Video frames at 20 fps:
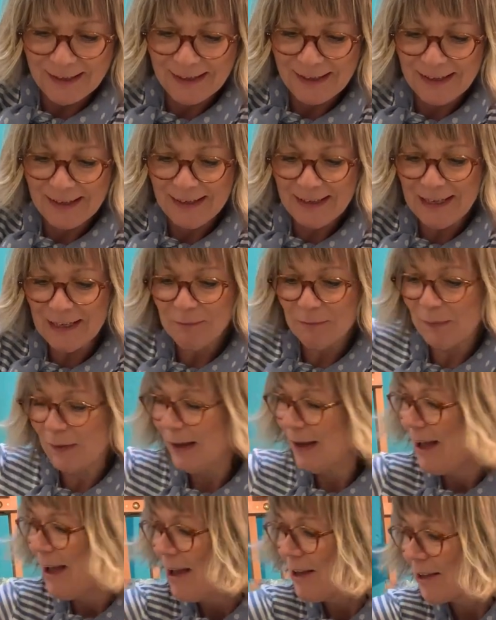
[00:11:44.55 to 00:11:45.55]
keep
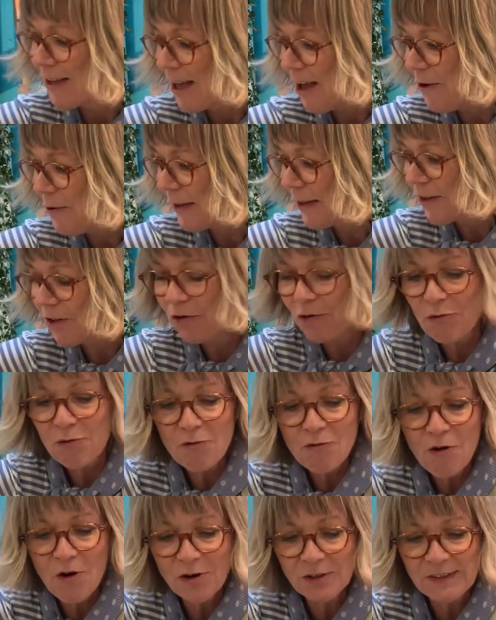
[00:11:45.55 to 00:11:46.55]
going
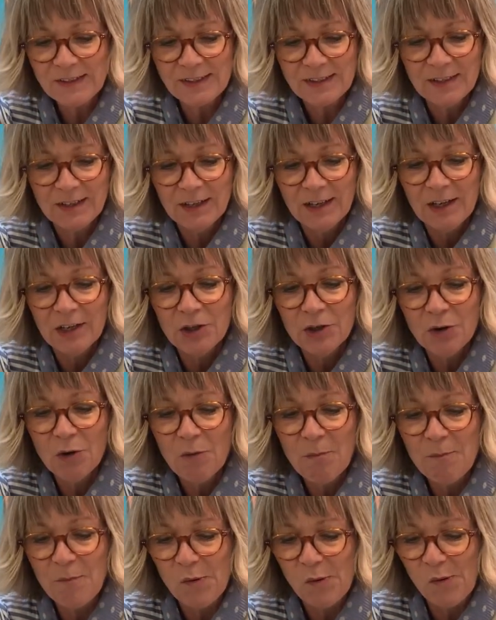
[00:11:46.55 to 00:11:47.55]
across your
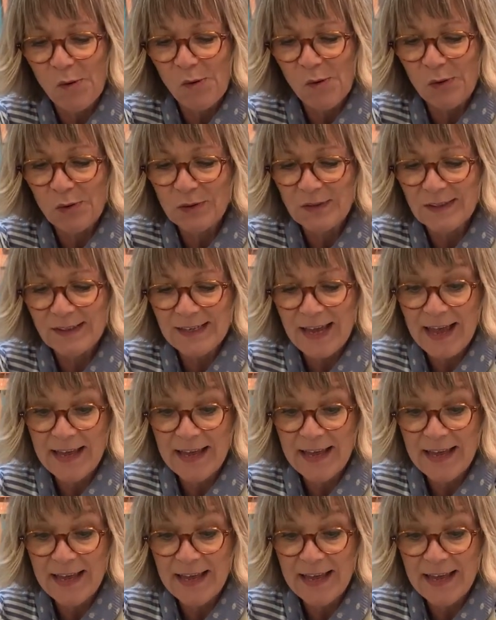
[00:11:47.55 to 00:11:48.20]
boards,